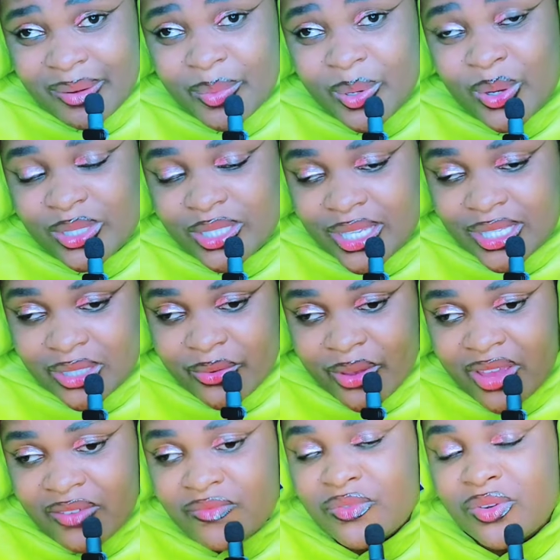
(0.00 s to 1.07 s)
because his
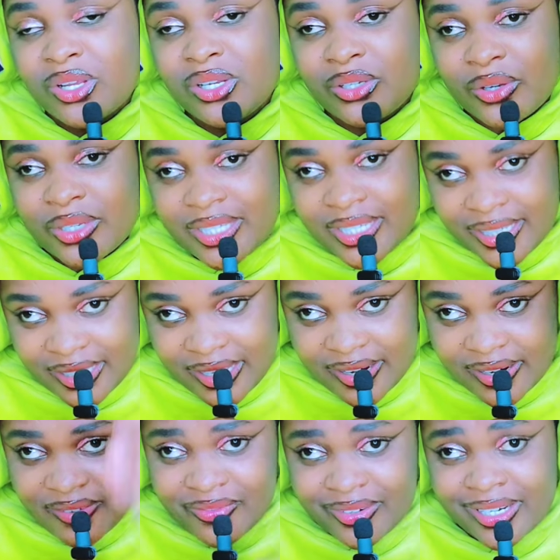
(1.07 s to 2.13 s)
wife, we all know she's a
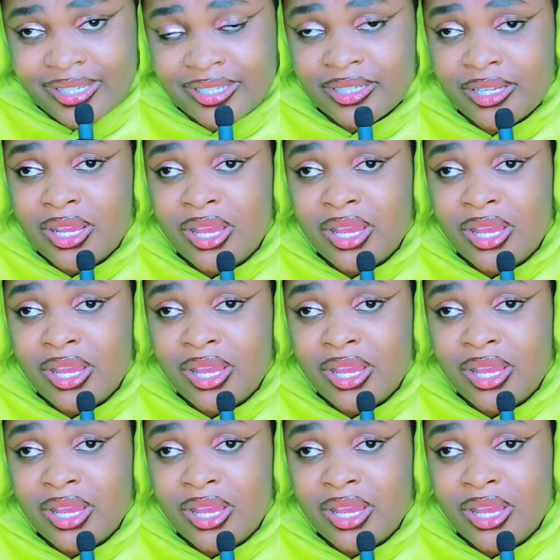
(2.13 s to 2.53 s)
reverend.